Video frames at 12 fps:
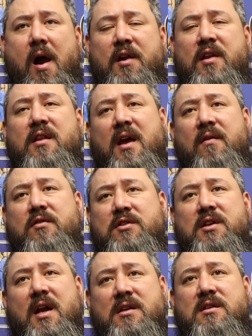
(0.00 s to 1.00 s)
I think they have a
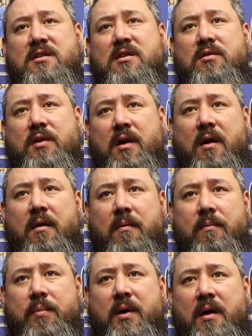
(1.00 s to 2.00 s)
chance since they're there.
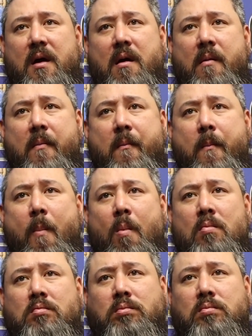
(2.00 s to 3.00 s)
But
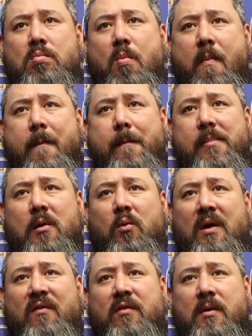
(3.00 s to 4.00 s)

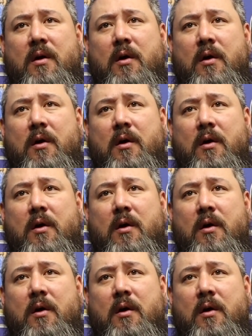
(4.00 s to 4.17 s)
away from